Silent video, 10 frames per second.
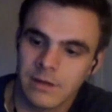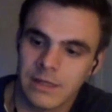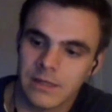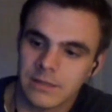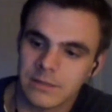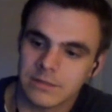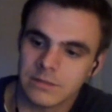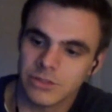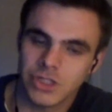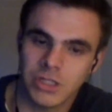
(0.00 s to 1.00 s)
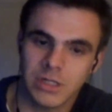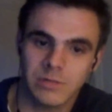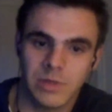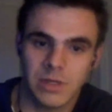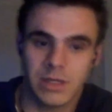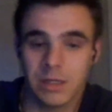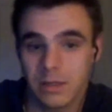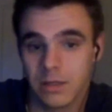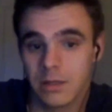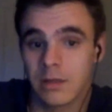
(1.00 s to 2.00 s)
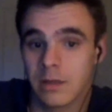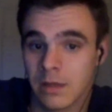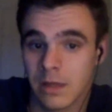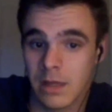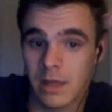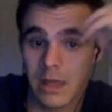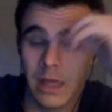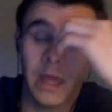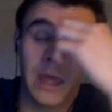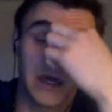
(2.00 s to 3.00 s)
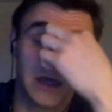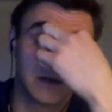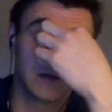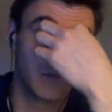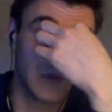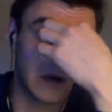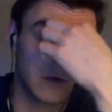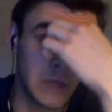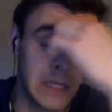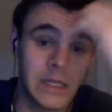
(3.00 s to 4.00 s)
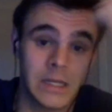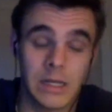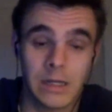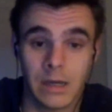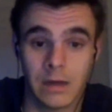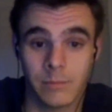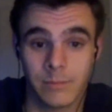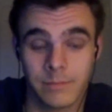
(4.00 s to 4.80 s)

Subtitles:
It is GDP and male median income.